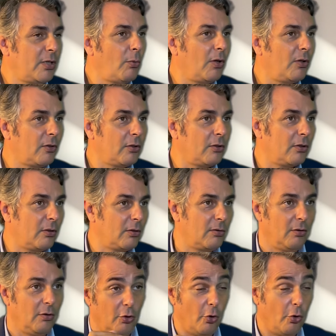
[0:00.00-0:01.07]
was on the
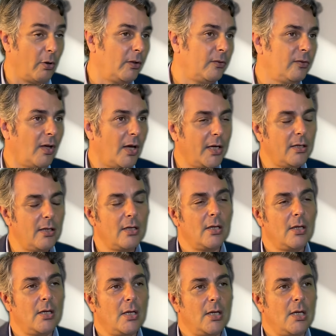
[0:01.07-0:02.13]
lower side.
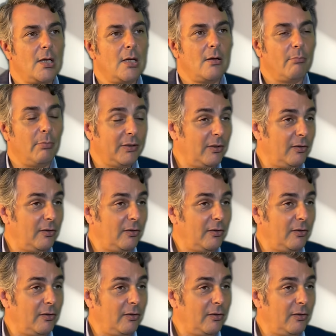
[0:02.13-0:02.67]
But